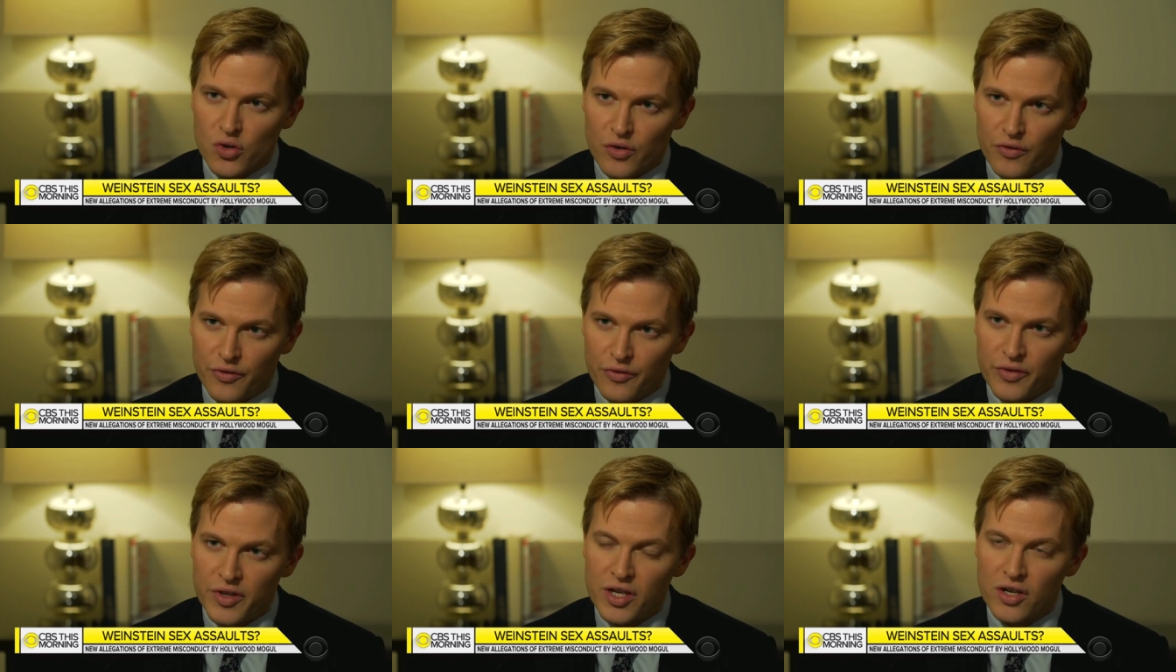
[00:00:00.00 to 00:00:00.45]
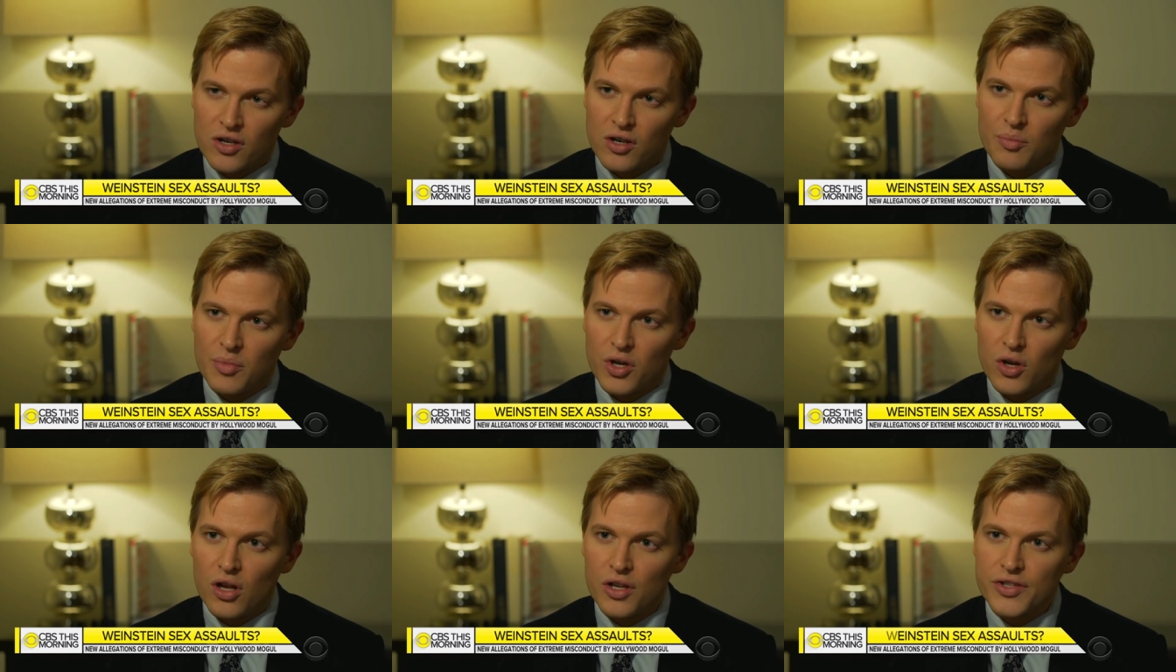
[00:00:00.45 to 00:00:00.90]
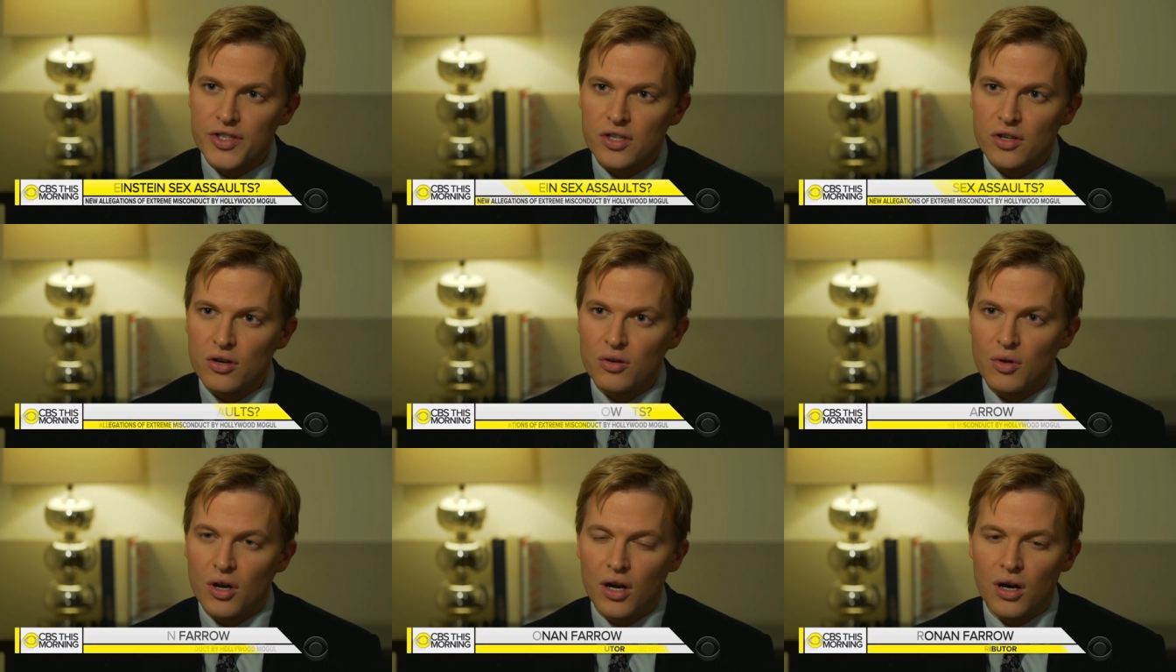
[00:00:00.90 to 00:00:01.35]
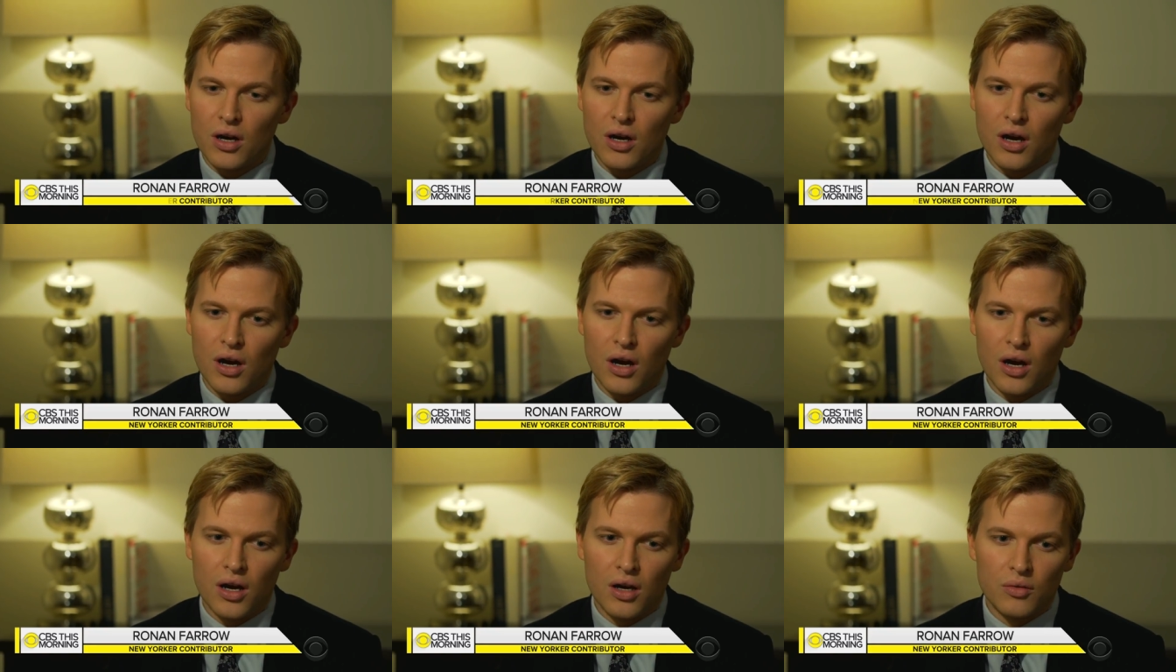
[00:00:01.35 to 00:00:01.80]
of fear, but also a,
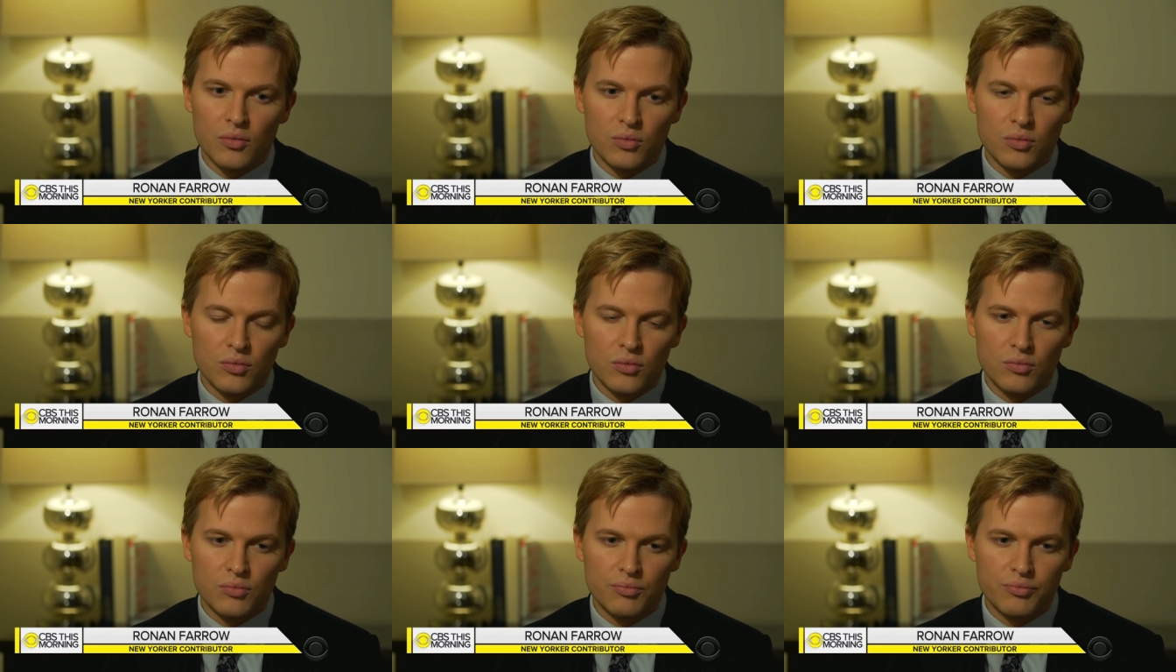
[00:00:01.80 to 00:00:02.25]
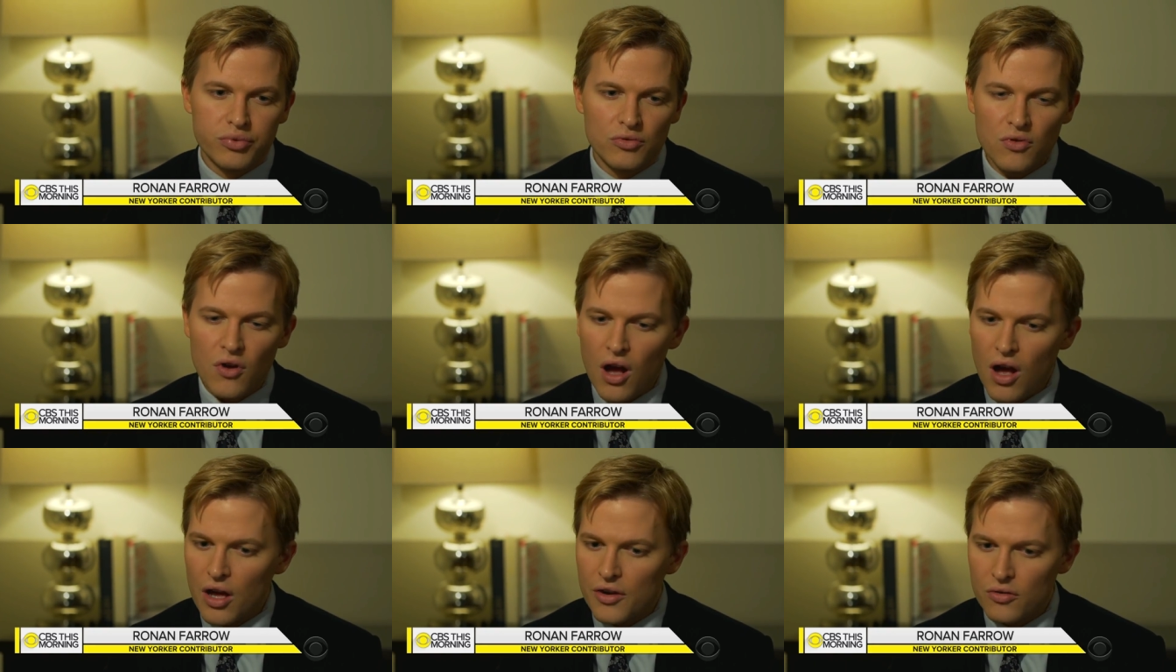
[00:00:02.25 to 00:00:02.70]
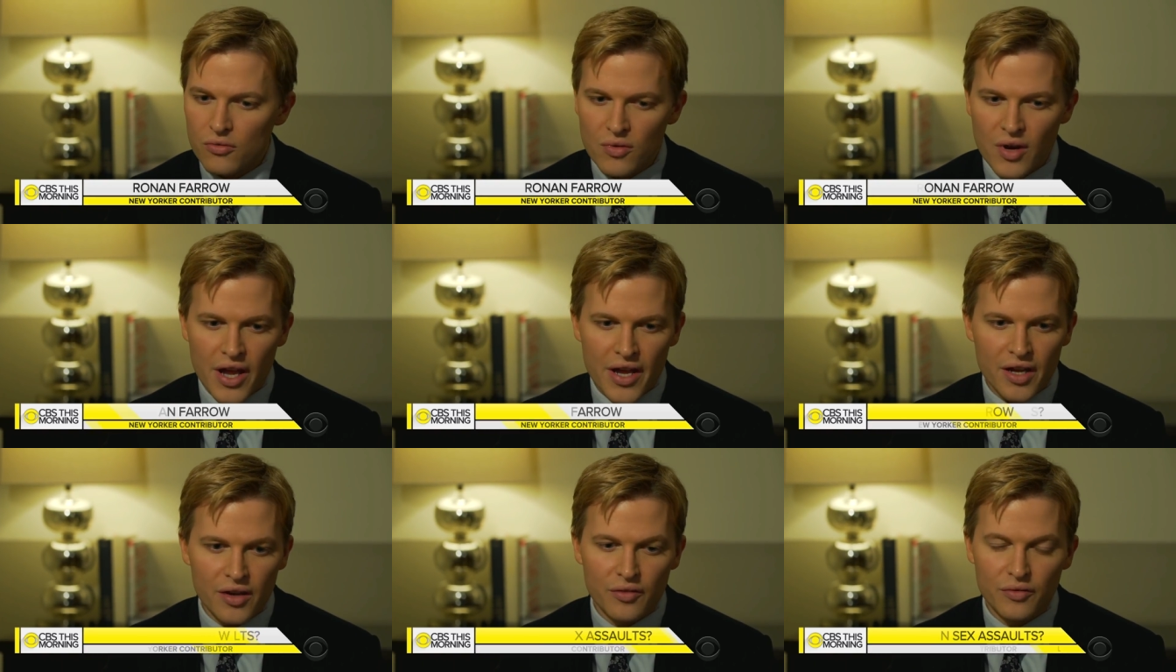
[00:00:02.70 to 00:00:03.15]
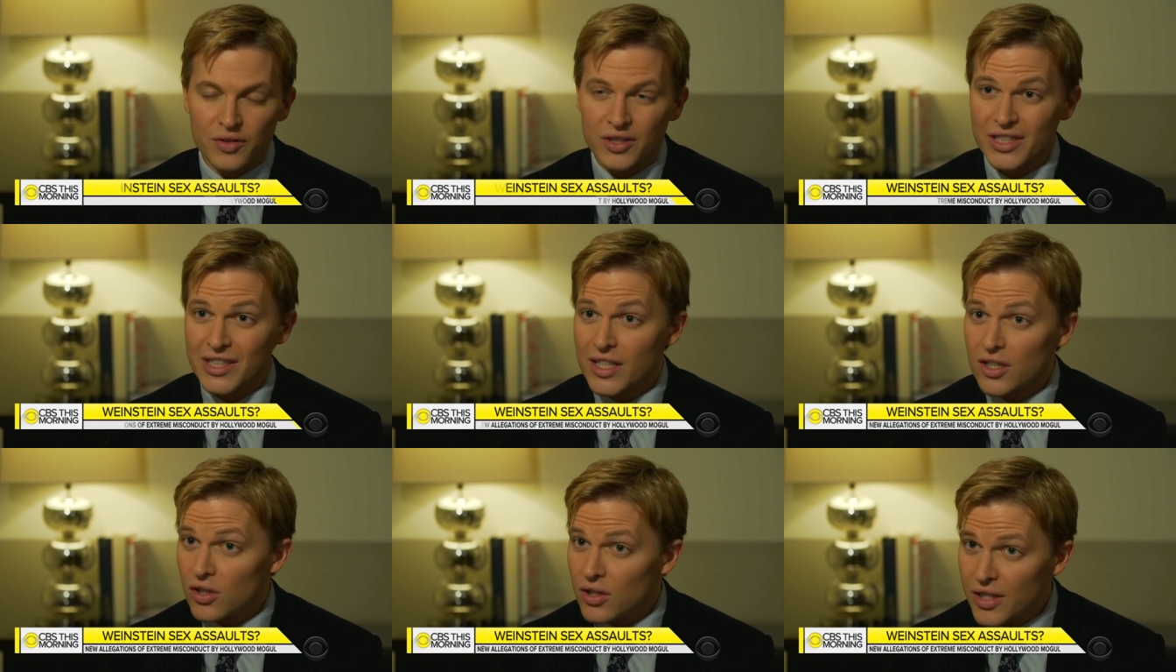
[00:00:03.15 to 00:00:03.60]
a broad array of
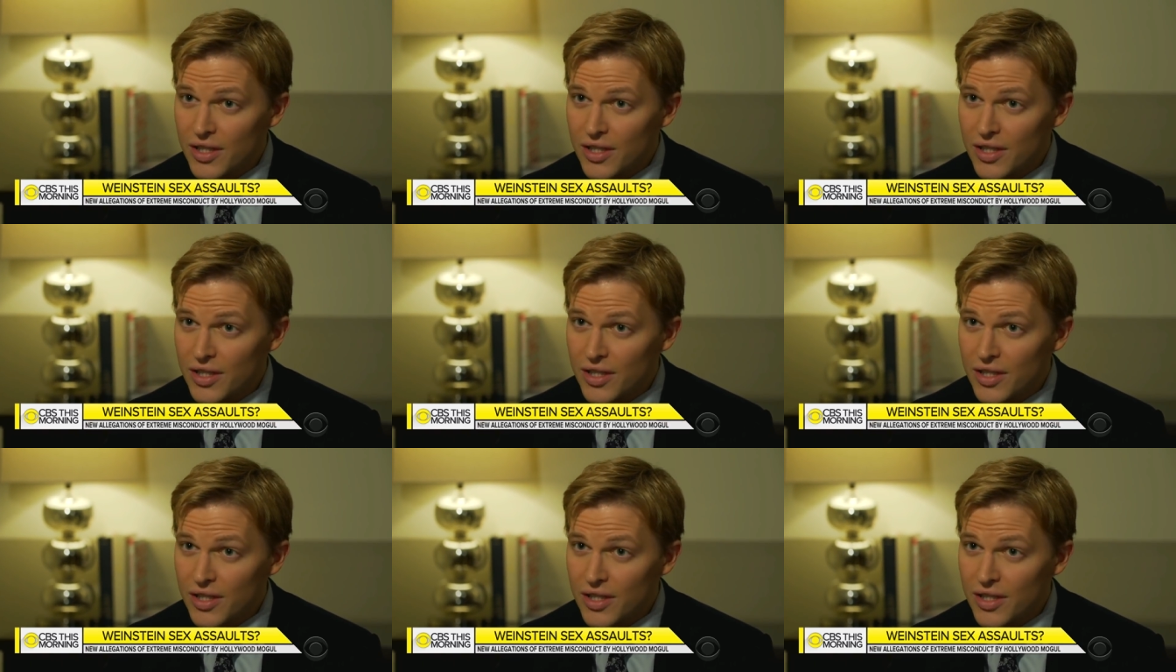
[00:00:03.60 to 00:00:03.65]
legal